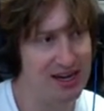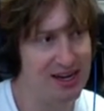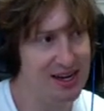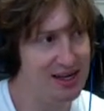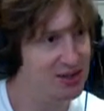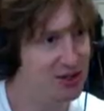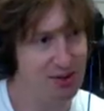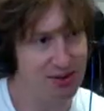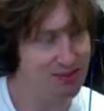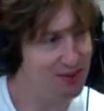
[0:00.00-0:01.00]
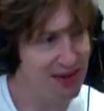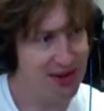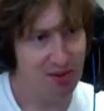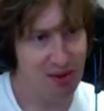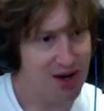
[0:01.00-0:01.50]
so
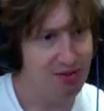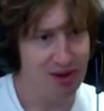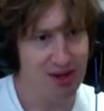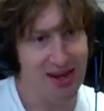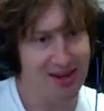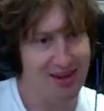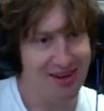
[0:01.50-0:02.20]
whatever, like